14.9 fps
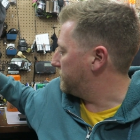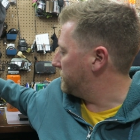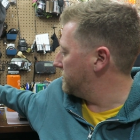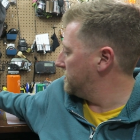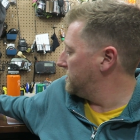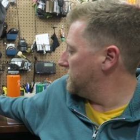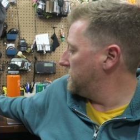of
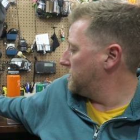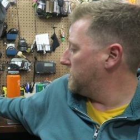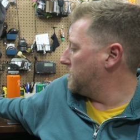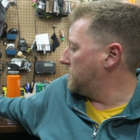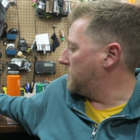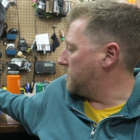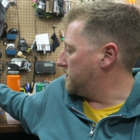it.
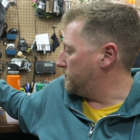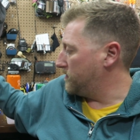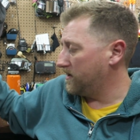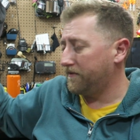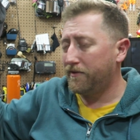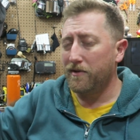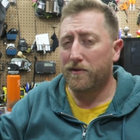
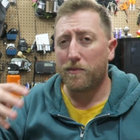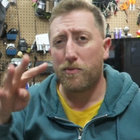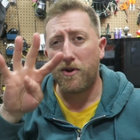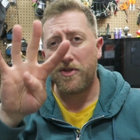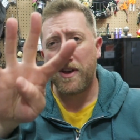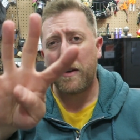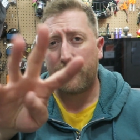If you have to
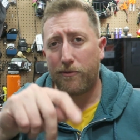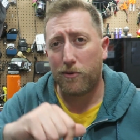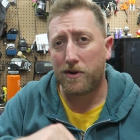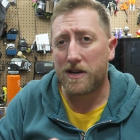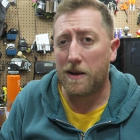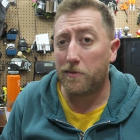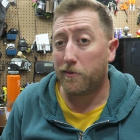print that
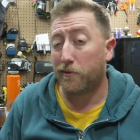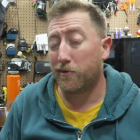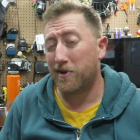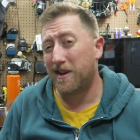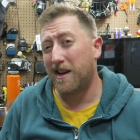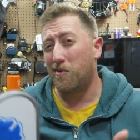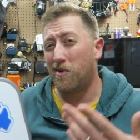4 times
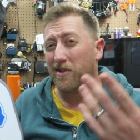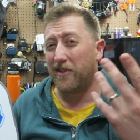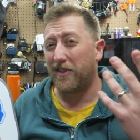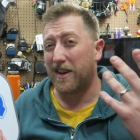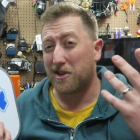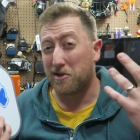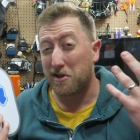before you get one
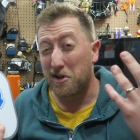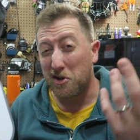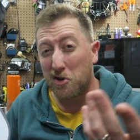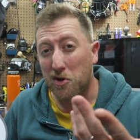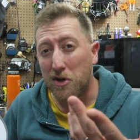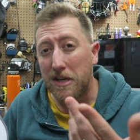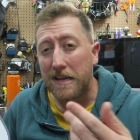that's actually
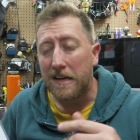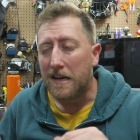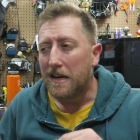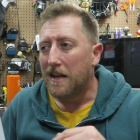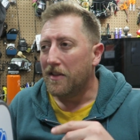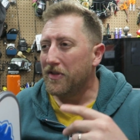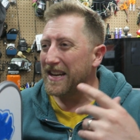good,
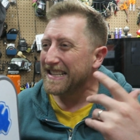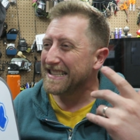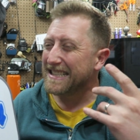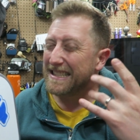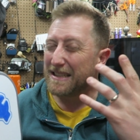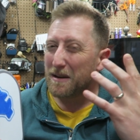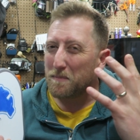
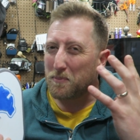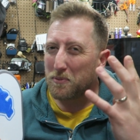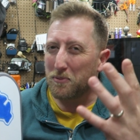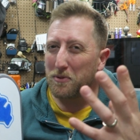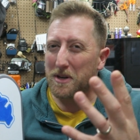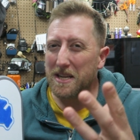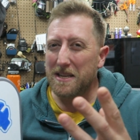that's a
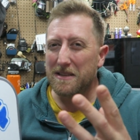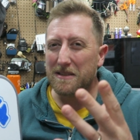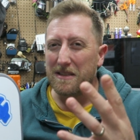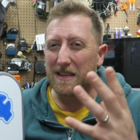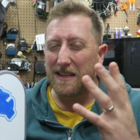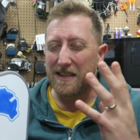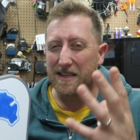
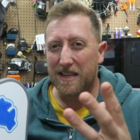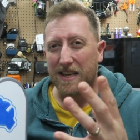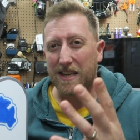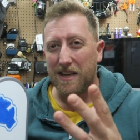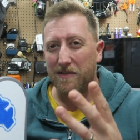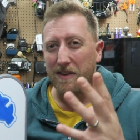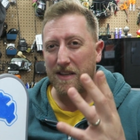pretty
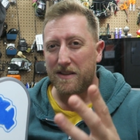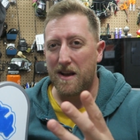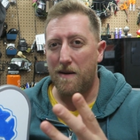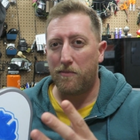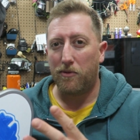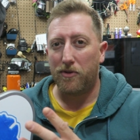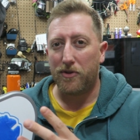indicative
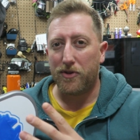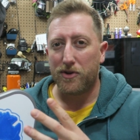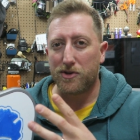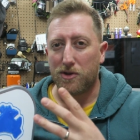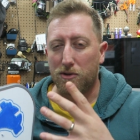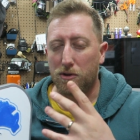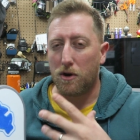example that
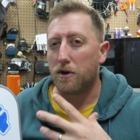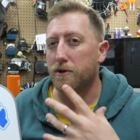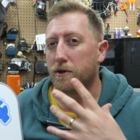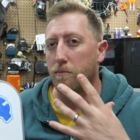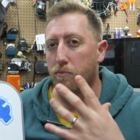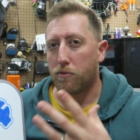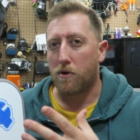there's a
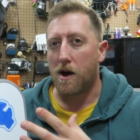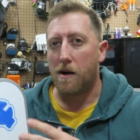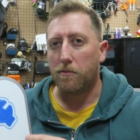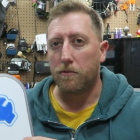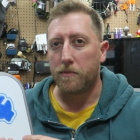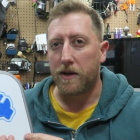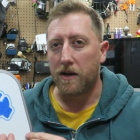larger
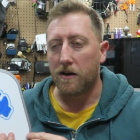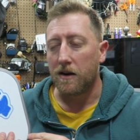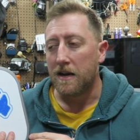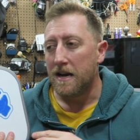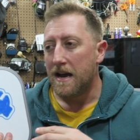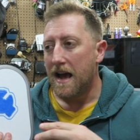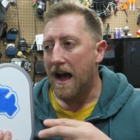problem here.
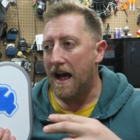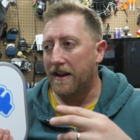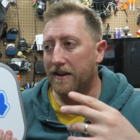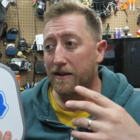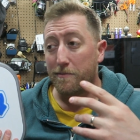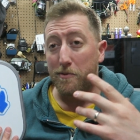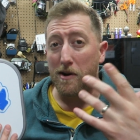
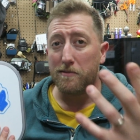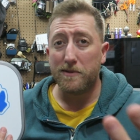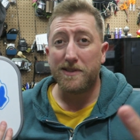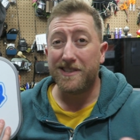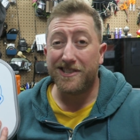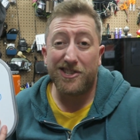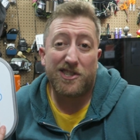And the
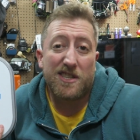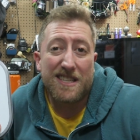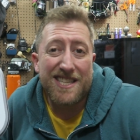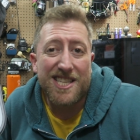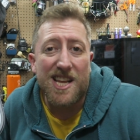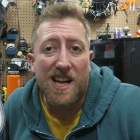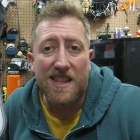problem is
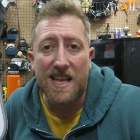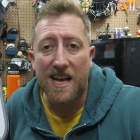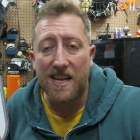it's not